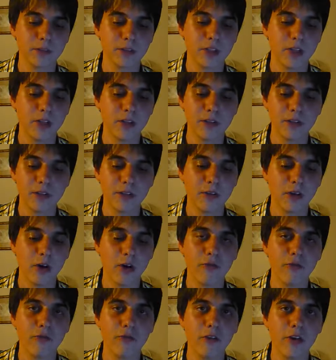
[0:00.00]
Certainly not
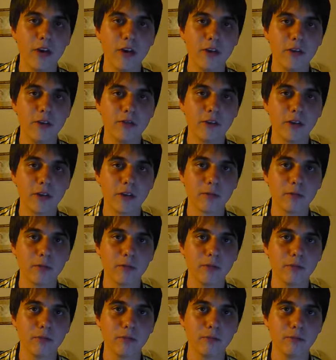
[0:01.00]
a very
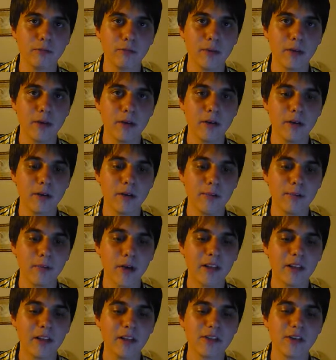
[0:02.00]
drinkable beer.
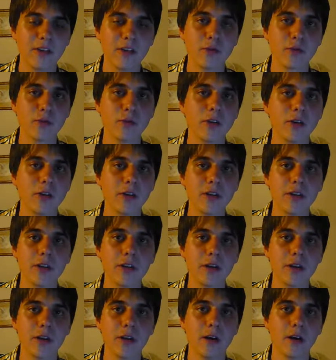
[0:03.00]
Unless you're
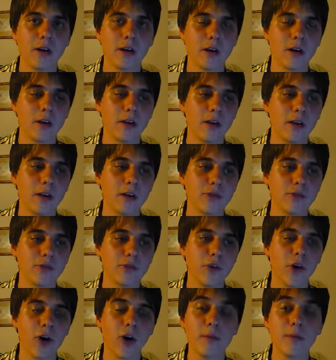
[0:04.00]
really
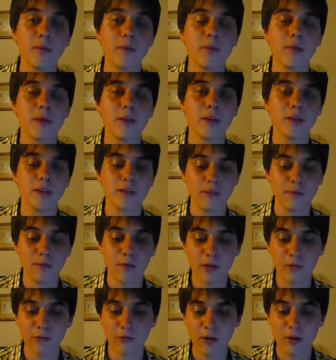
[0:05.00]
into hoppy beers, you
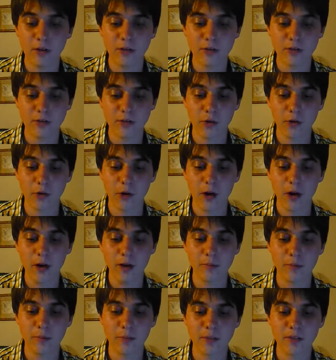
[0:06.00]
might find this
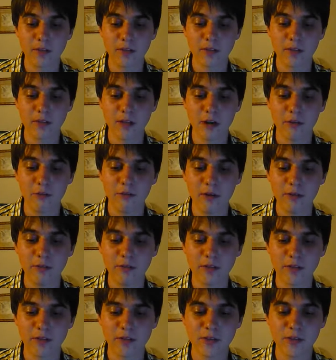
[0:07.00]
alright, but I
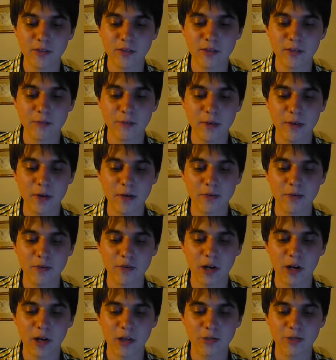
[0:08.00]
found this just a bit of a
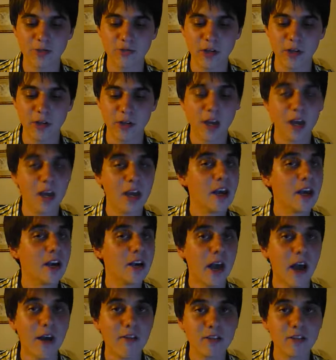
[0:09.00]
challenge to drink.
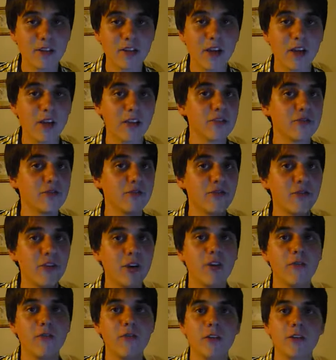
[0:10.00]
Having said that, it's
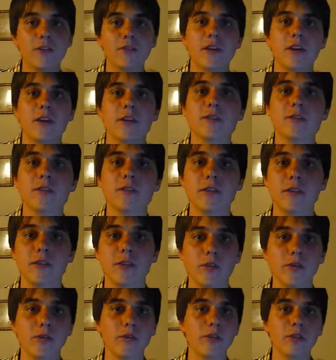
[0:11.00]
very, very tasty,
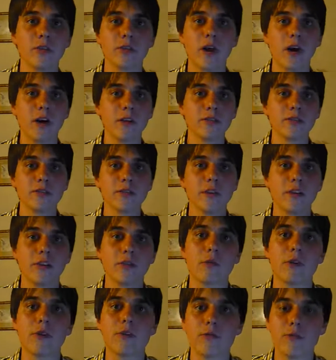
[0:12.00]
can't take
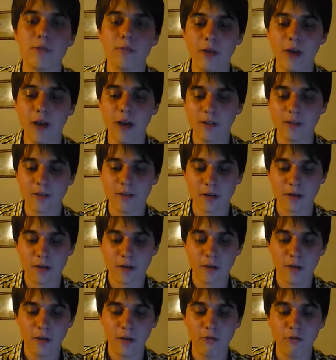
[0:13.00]
away from that.
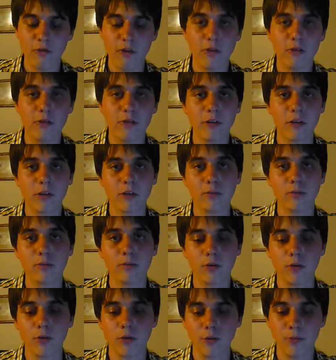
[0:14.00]
Very, very good
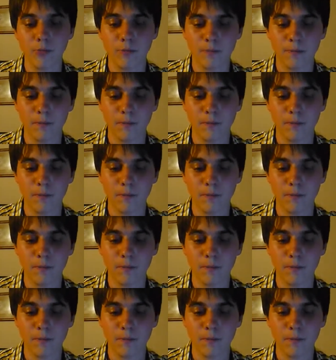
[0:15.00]
brew.